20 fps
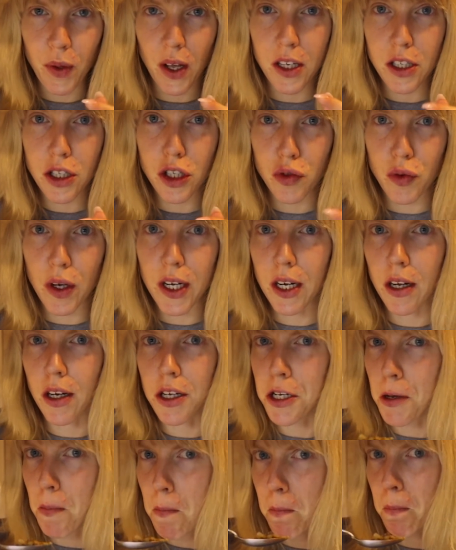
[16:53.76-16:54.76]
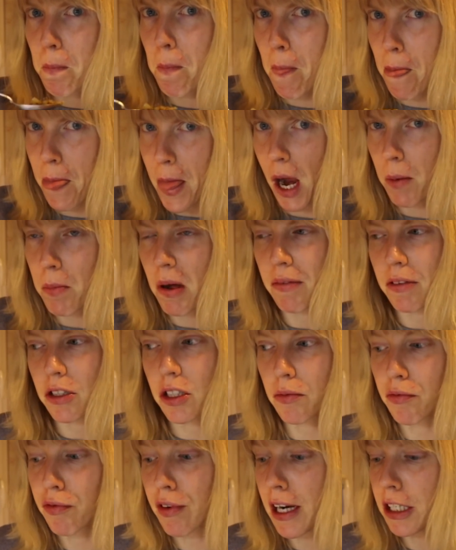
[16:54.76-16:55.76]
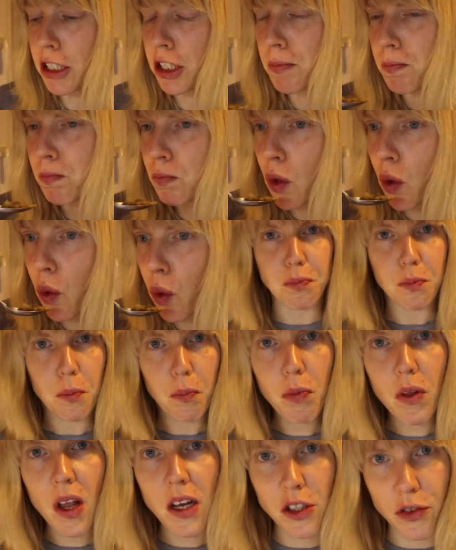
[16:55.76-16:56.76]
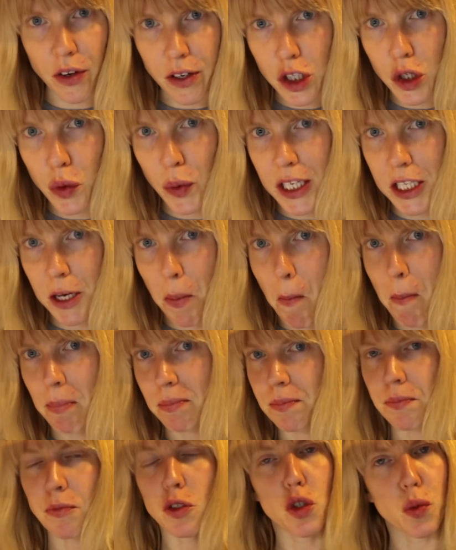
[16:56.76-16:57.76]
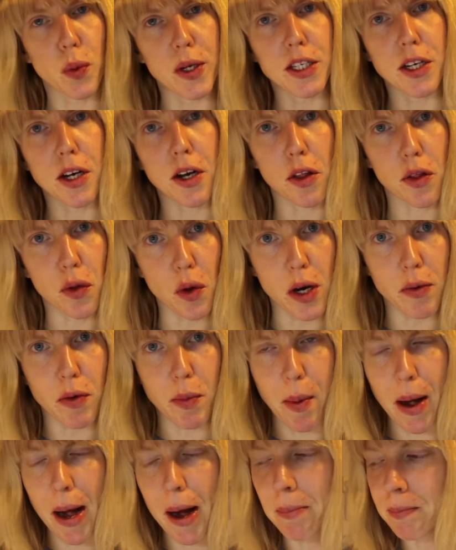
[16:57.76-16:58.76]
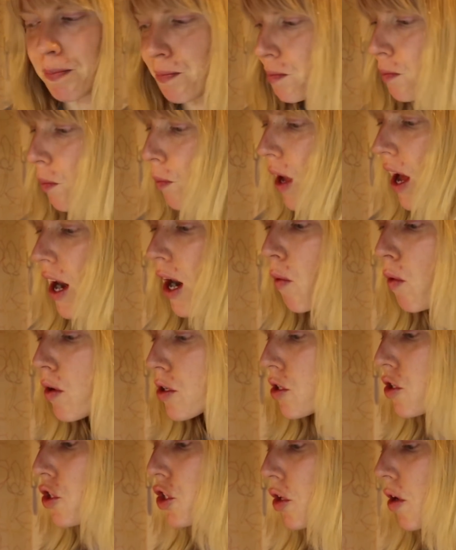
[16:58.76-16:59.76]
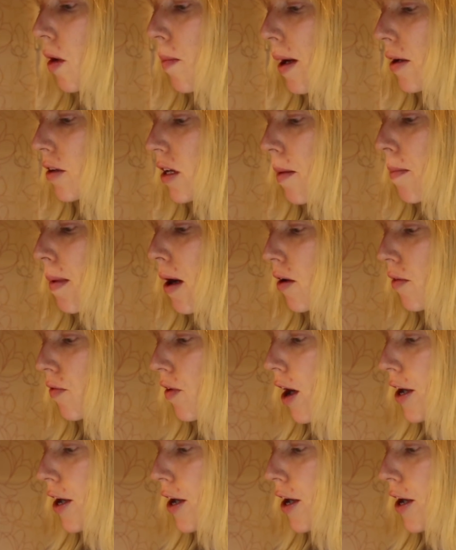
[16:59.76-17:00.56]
This is really nice. I'm having some fresh. It's very sweet. Sweeter than I thought it would be. But I wasn't sure about the amount of